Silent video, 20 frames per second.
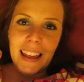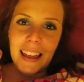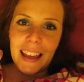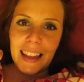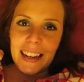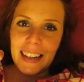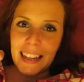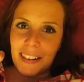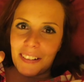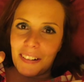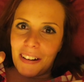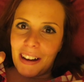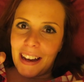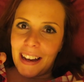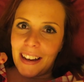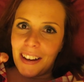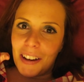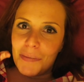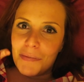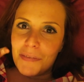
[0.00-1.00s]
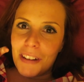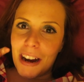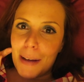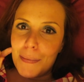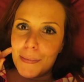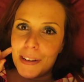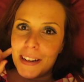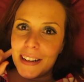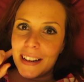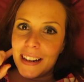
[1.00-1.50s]
Anyway, I'm
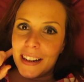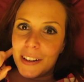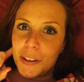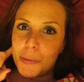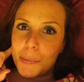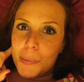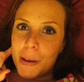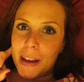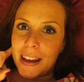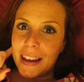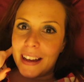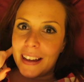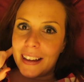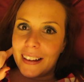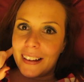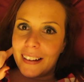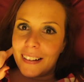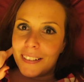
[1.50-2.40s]
rambling a little bit.